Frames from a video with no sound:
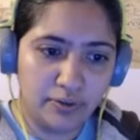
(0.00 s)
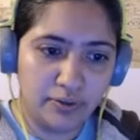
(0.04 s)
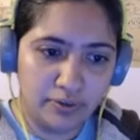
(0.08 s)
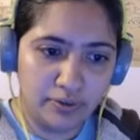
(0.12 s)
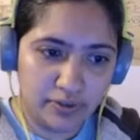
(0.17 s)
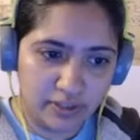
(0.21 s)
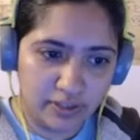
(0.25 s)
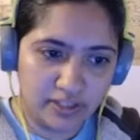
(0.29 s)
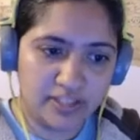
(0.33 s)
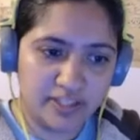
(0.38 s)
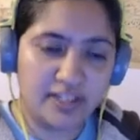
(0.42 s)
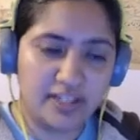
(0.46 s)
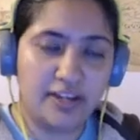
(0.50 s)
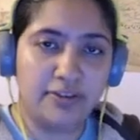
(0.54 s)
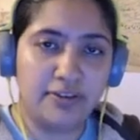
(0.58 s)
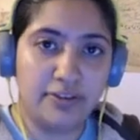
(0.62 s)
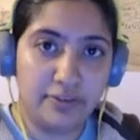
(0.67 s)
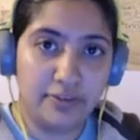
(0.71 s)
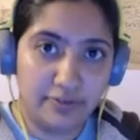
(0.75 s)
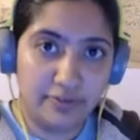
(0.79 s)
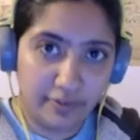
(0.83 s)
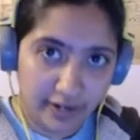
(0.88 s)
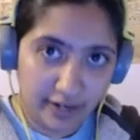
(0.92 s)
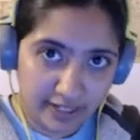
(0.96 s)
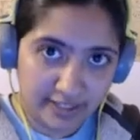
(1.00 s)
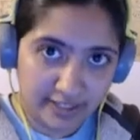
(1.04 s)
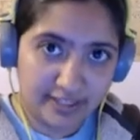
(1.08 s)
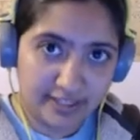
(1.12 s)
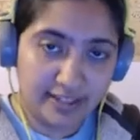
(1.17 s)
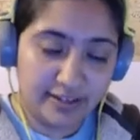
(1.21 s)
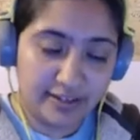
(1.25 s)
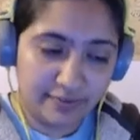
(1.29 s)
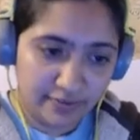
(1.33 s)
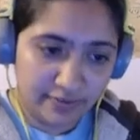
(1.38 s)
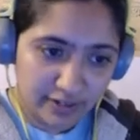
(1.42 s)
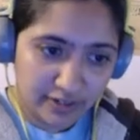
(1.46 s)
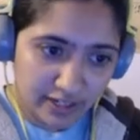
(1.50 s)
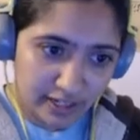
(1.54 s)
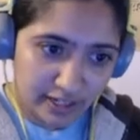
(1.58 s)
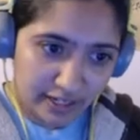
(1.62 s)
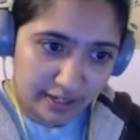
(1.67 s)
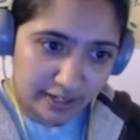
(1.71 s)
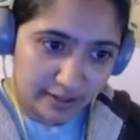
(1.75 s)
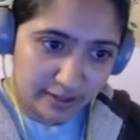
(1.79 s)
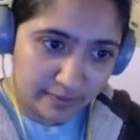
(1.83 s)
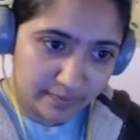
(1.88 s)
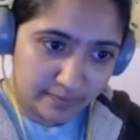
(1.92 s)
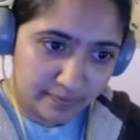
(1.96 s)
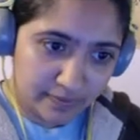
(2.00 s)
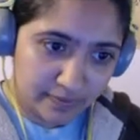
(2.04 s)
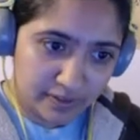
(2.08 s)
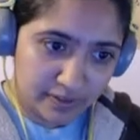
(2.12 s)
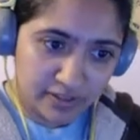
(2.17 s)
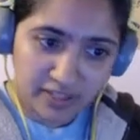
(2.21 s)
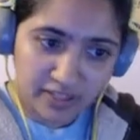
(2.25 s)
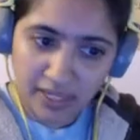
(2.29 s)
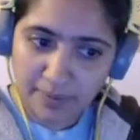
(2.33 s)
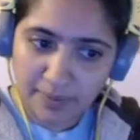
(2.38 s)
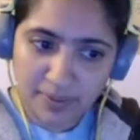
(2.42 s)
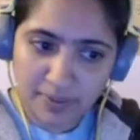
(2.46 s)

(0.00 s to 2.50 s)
who sits down and writes every day, same